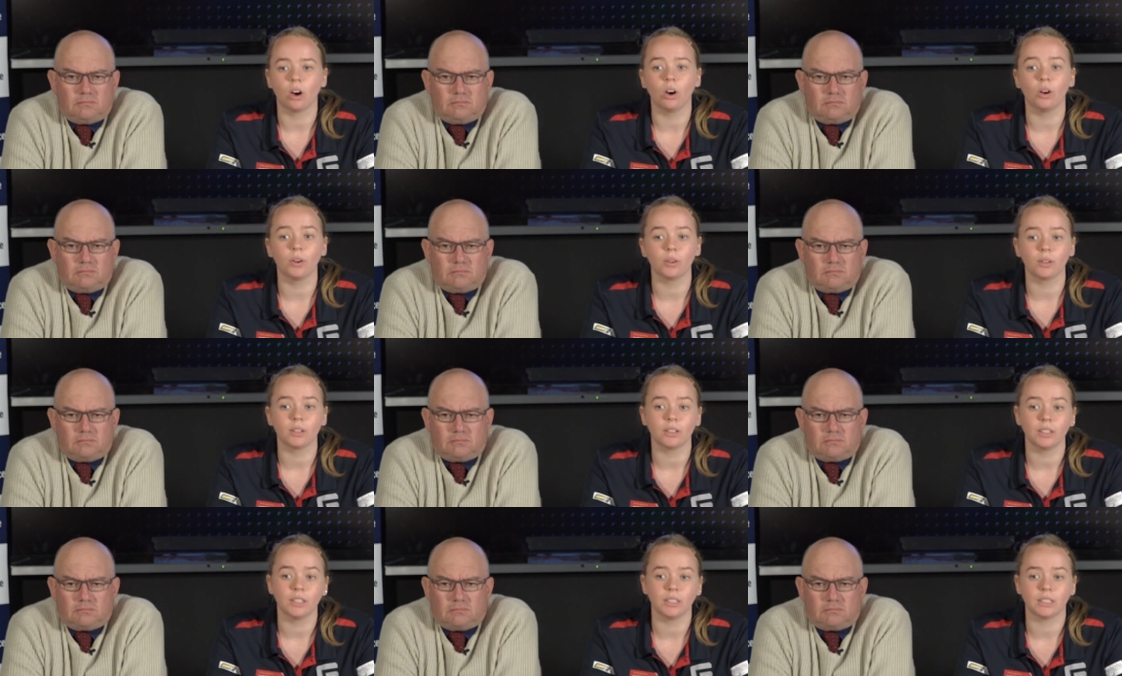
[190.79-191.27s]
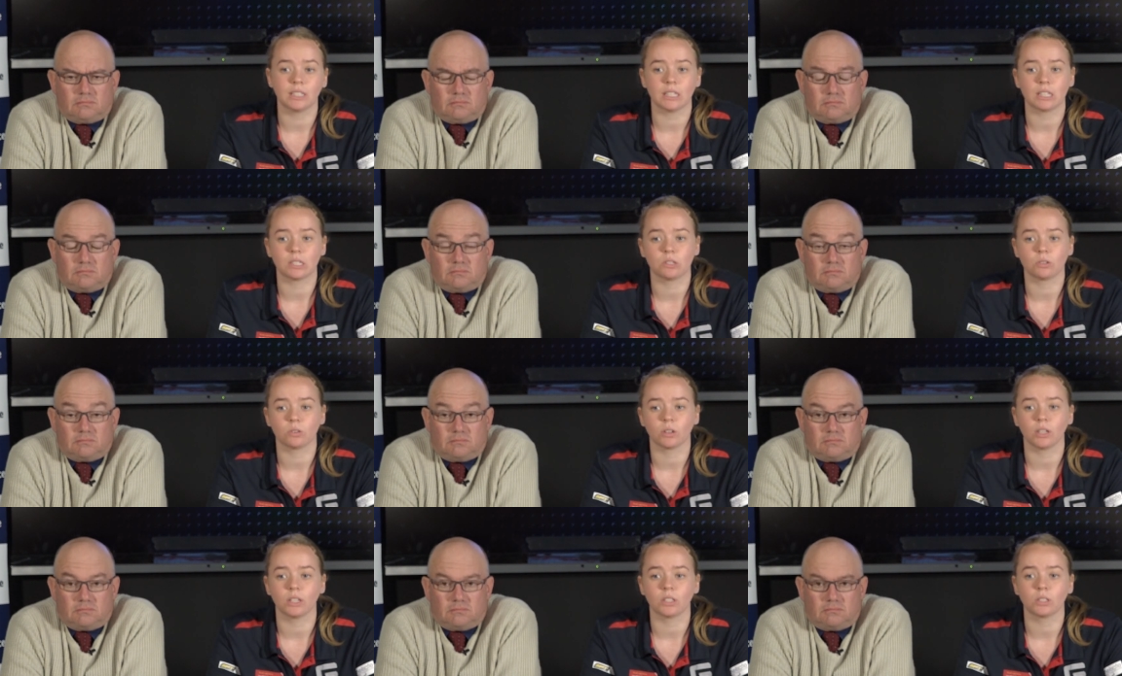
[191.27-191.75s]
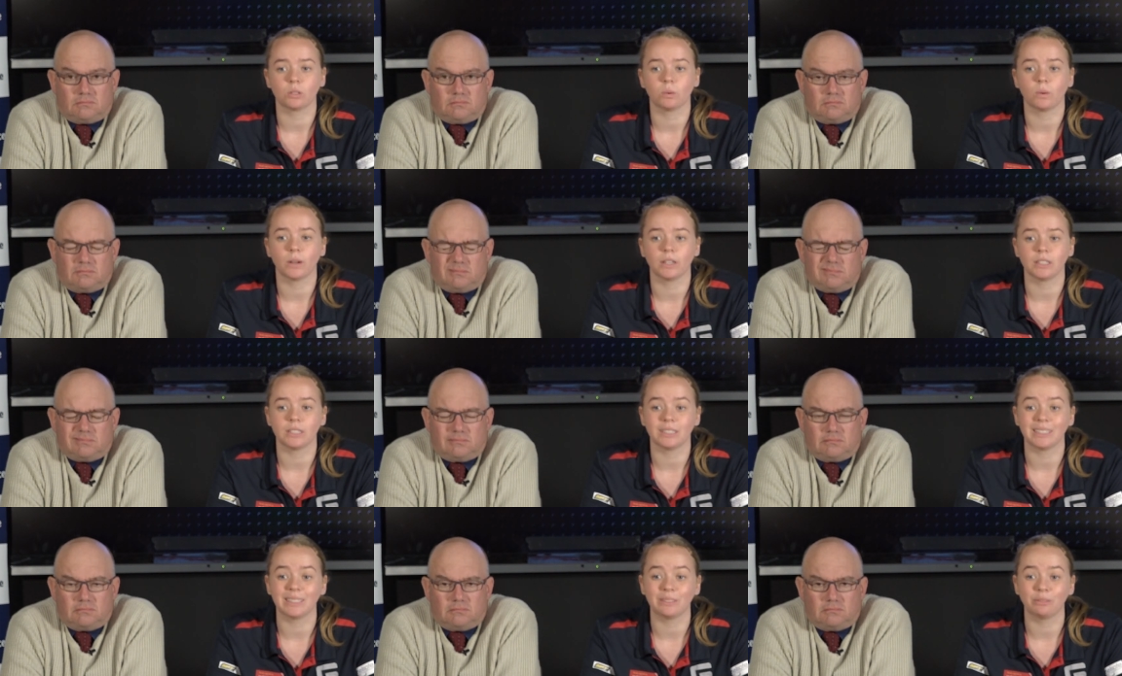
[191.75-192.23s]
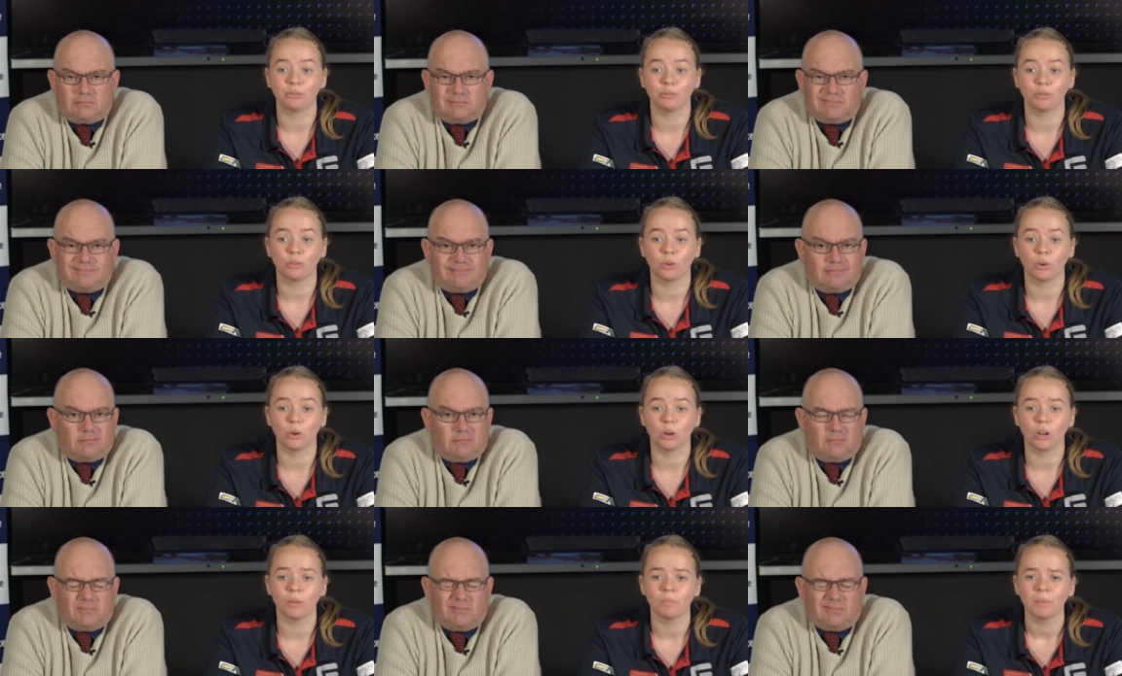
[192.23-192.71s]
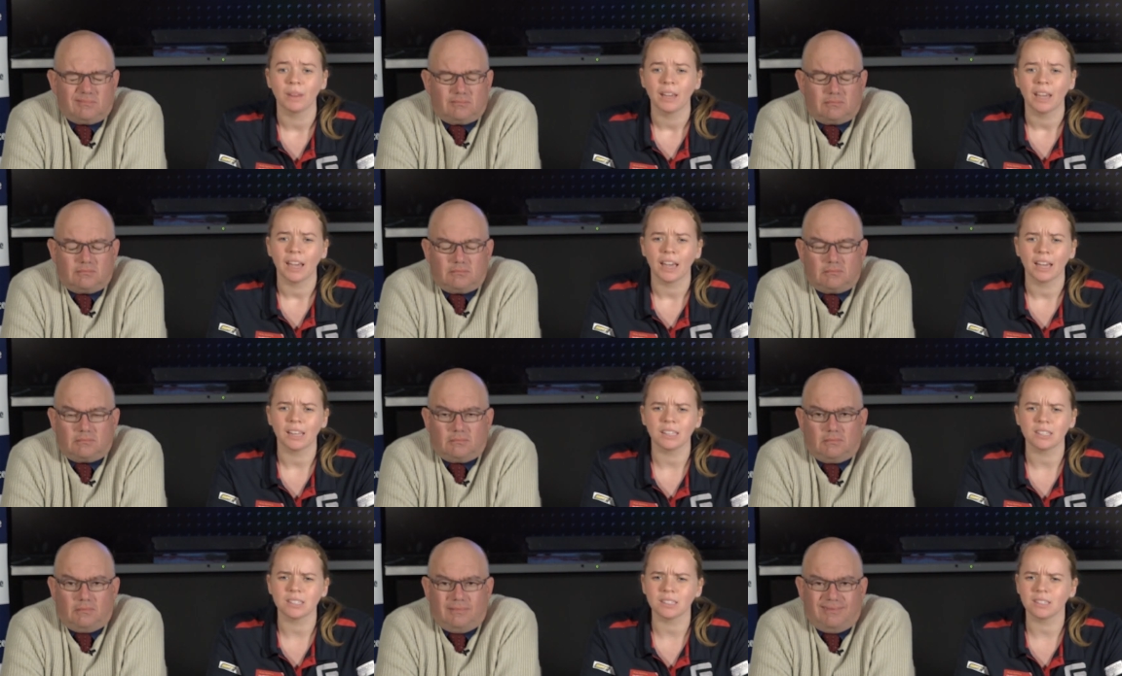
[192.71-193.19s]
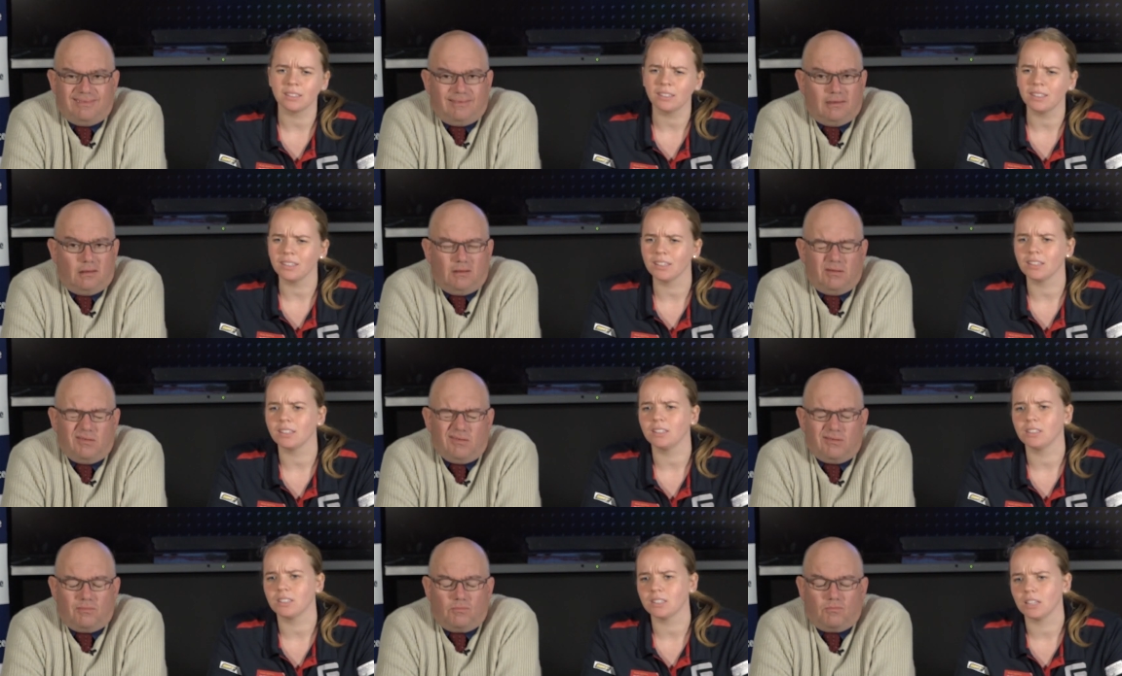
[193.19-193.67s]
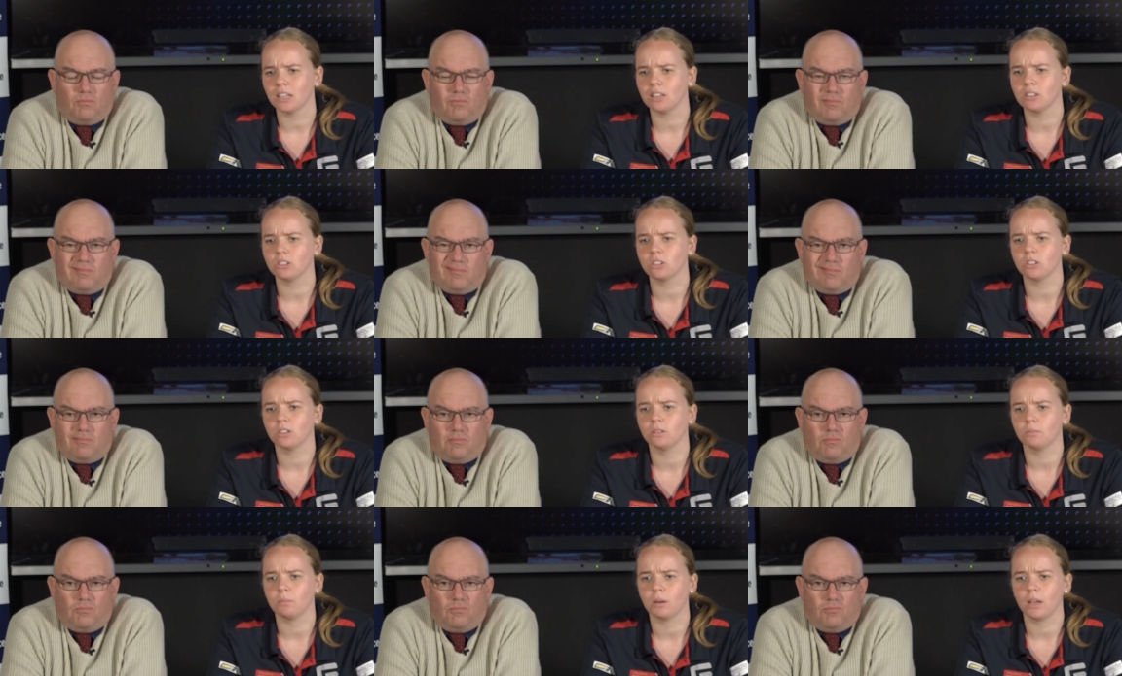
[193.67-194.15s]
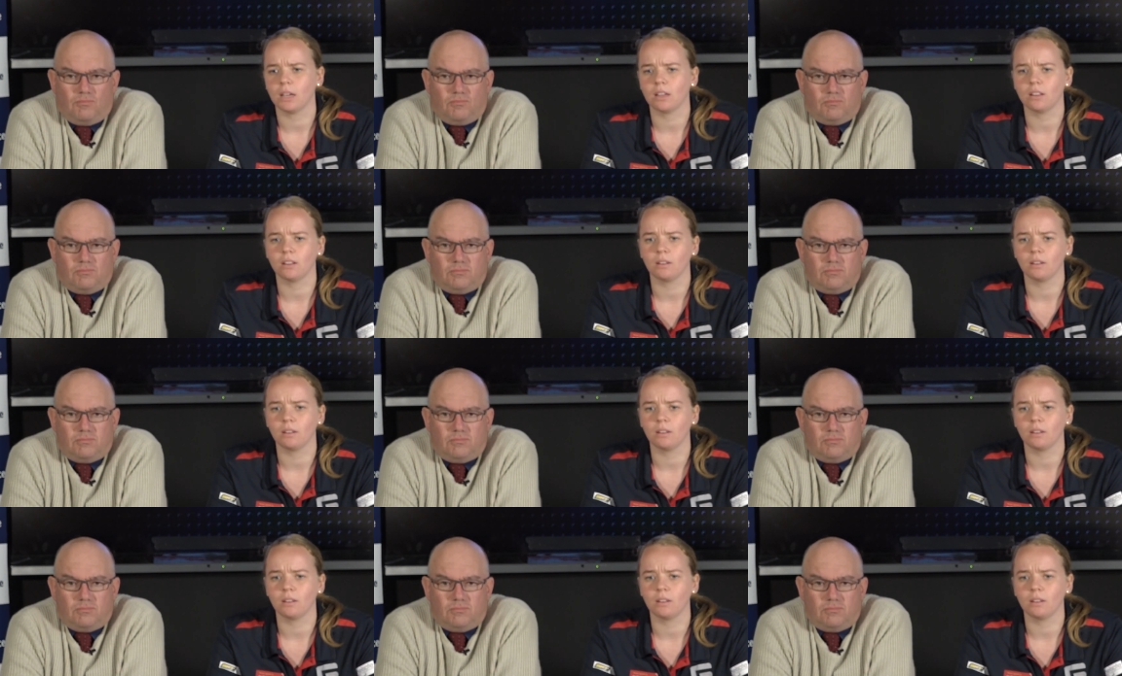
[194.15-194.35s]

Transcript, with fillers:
Speaker 1: Oakleigh District 24, and still in contention.